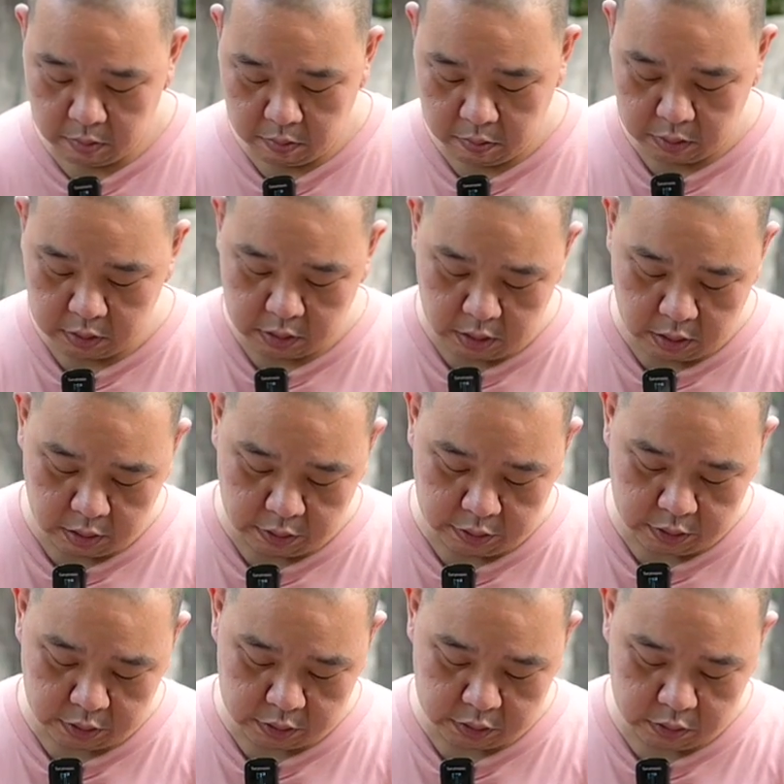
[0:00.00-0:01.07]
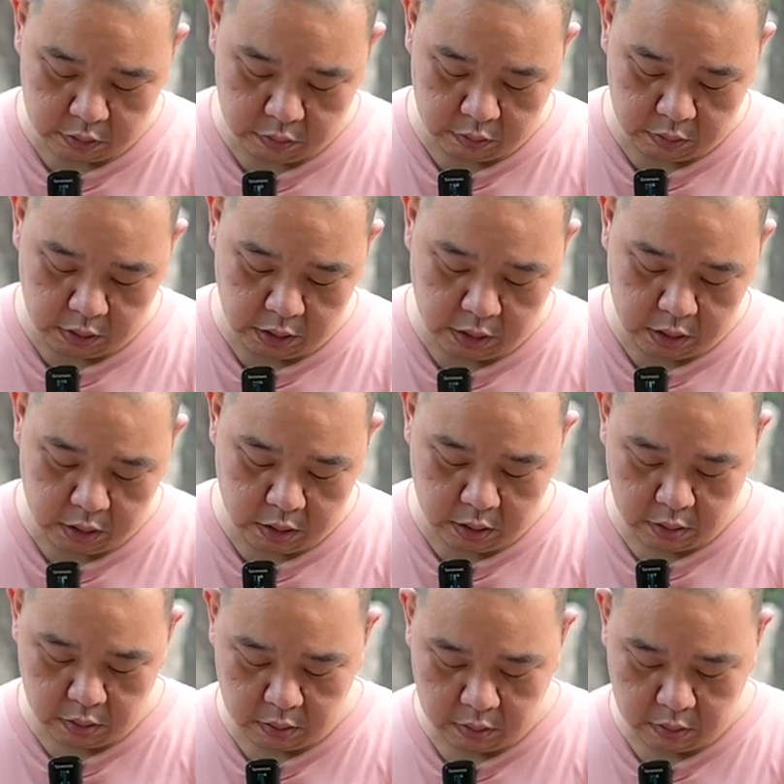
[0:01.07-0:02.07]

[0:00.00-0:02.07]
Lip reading: Put the other screw here.